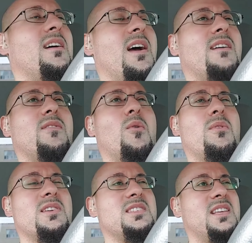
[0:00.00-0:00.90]
I've
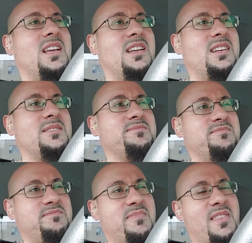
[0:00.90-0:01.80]
always had
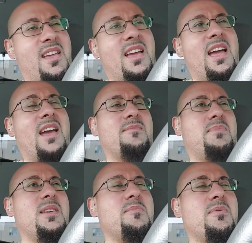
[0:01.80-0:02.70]

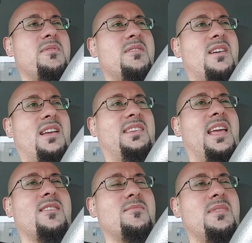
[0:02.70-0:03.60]
people
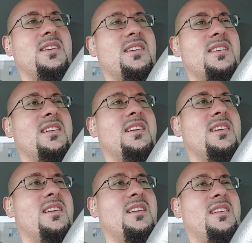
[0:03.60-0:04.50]
tell me
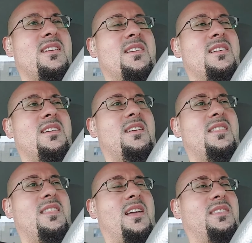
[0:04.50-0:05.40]

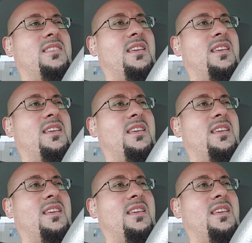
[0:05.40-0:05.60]
that